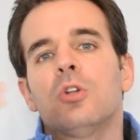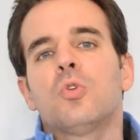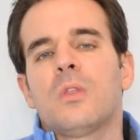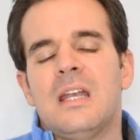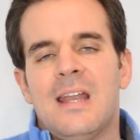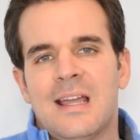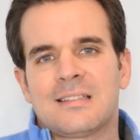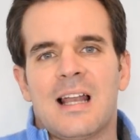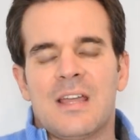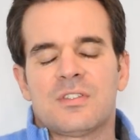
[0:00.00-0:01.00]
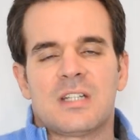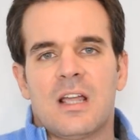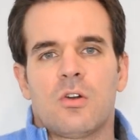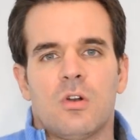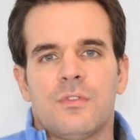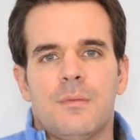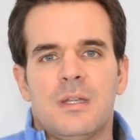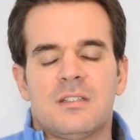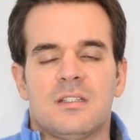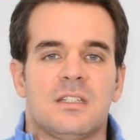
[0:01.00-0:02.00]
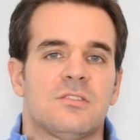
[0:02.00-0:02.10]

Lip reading: to the next life cycle of the business?